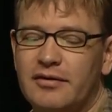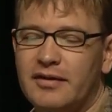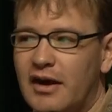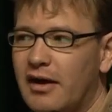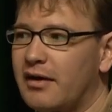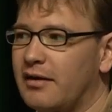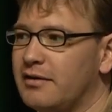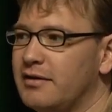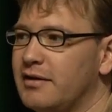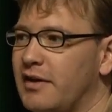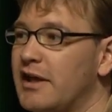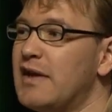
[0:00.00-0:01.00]
think
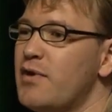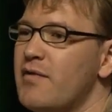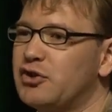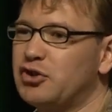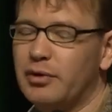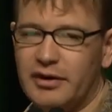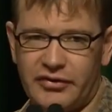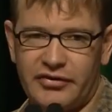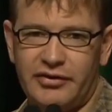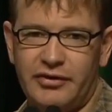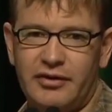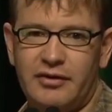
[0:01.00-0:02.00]
if you have a
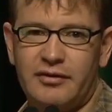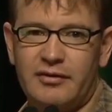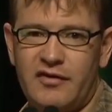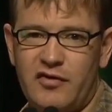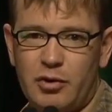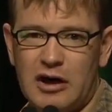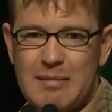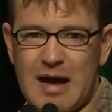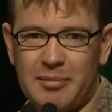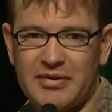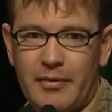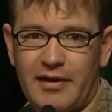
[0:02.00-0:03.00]
choice, if you want to
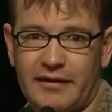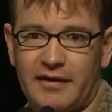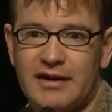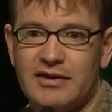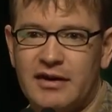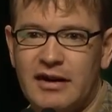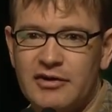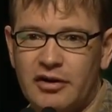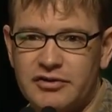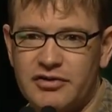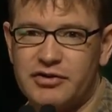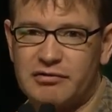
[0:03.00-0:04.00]
map something like the
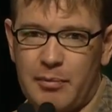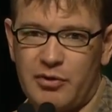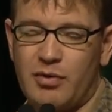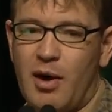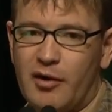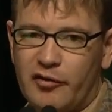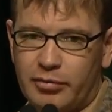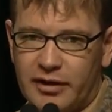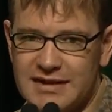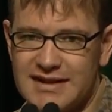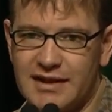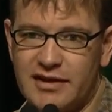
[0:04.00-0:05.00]
endogenous repertoire of
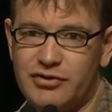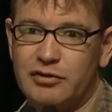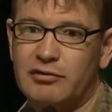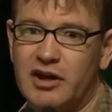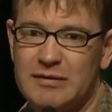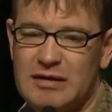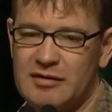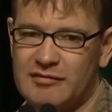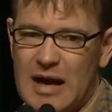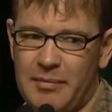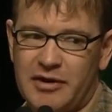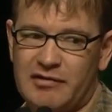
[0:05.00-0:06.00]
brain states, you'd rather be
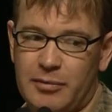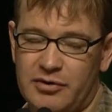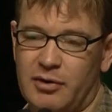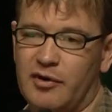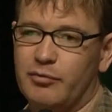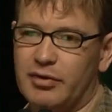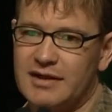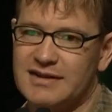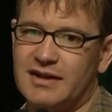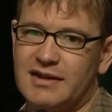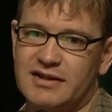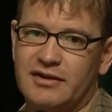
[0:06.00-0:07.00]
mapping the repertoire of brain
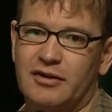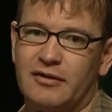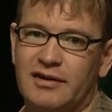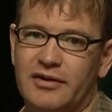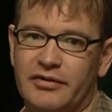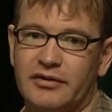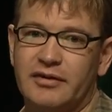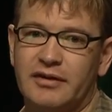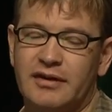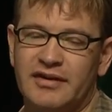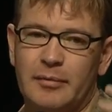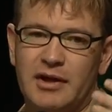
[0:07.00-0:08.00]
states that are elicited
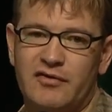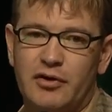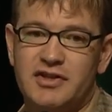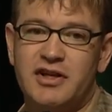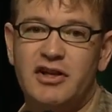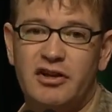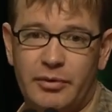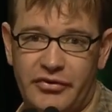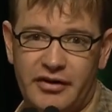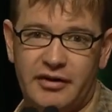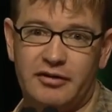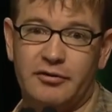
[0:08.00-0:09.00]
in some kind of
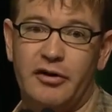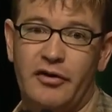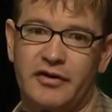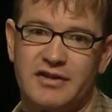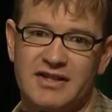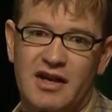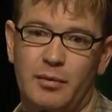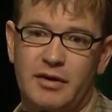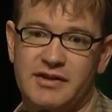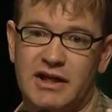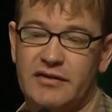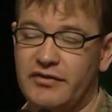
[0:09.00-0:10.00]
continuous setting rather than a state where
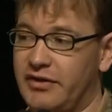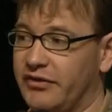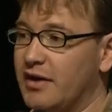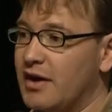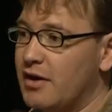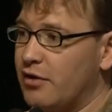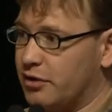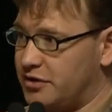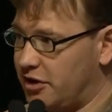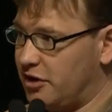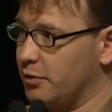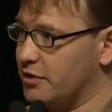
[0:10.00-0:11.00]
it's kind of these
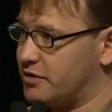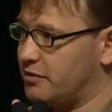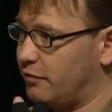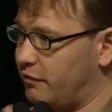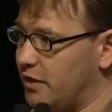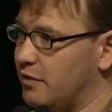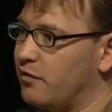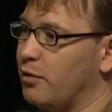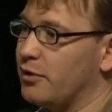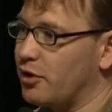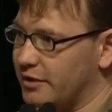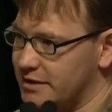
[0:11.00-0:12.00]
continuous
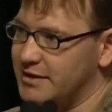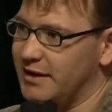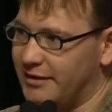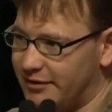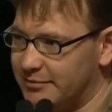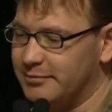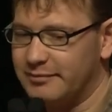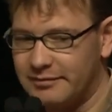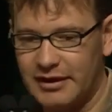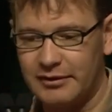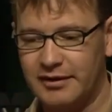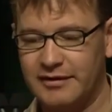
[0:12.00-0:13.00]
feed-forward onsets.
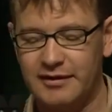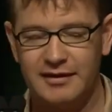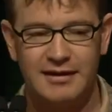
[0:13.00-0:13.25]
Okay.